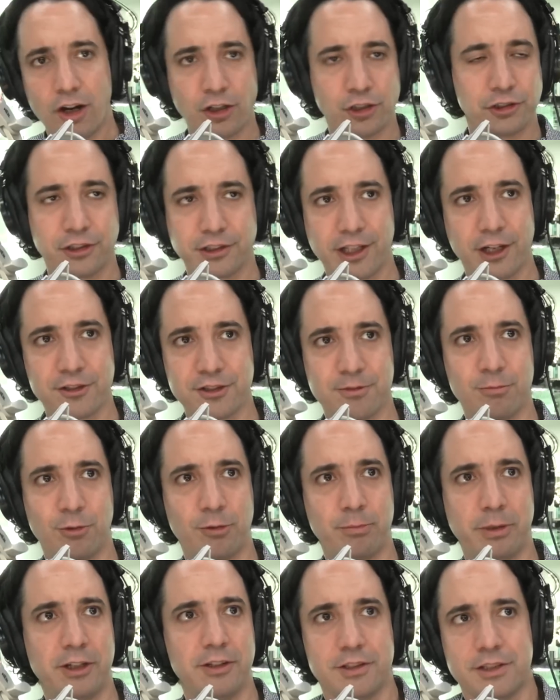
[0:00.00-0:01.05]
100,000
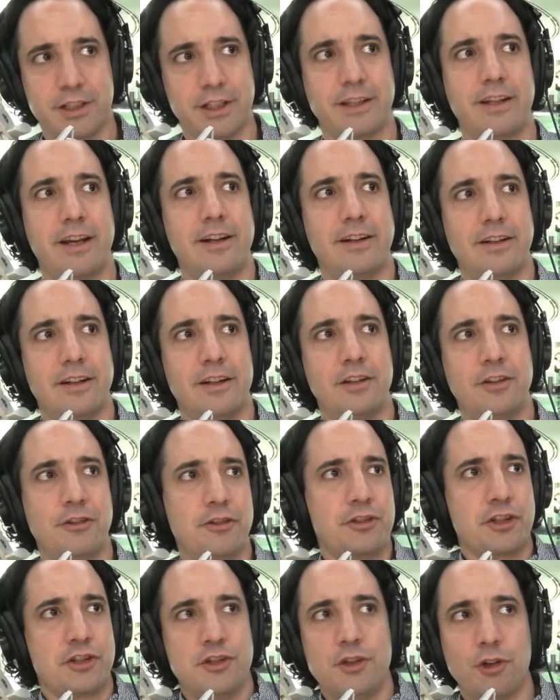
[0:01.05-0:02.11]
more barrels. Like that,
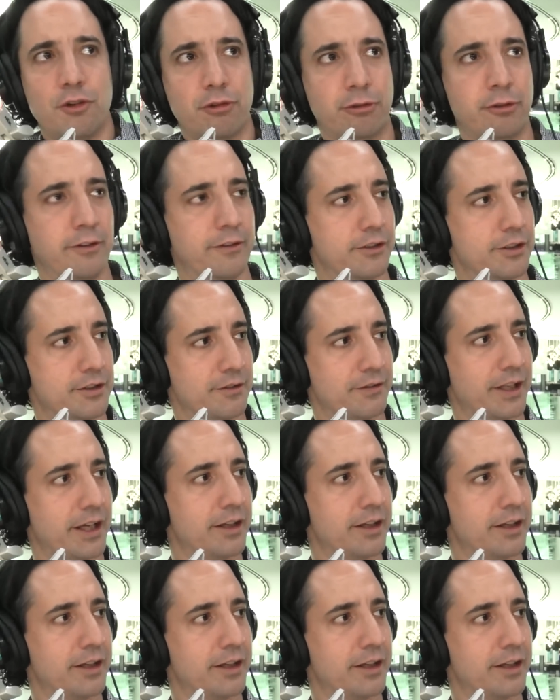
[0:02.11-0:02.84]
there's just no equivalent to